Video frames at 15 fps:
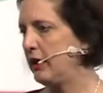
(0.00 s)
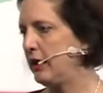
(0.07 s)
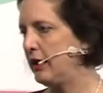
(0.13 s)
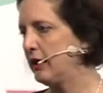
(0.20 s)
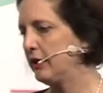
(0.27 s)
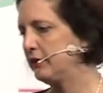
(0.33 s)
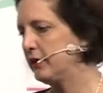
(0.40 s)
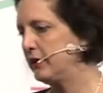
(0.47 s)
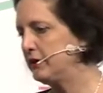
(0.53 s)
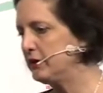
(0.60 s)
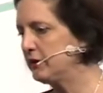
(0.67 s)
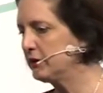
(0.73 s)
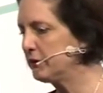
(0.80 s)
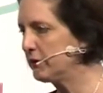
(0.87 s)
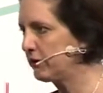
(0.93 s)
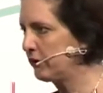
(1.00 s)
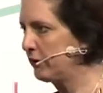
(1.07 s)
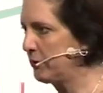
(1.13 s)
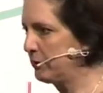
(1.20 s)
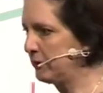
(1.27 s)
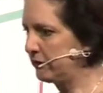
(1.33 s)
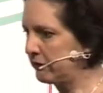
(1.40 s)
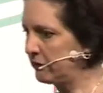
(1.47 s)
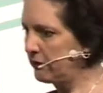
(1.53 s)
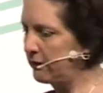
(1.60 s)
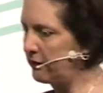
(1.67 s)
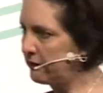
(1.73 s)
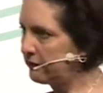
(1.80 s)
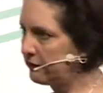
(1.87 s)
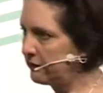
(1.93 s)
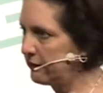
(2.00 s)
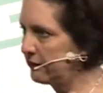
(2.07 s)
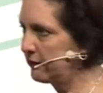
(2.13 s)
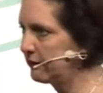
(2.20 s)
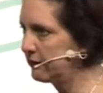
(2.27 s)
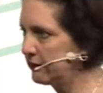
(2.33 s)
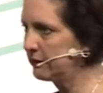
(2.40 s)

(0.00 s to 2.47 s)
And the idea with open source,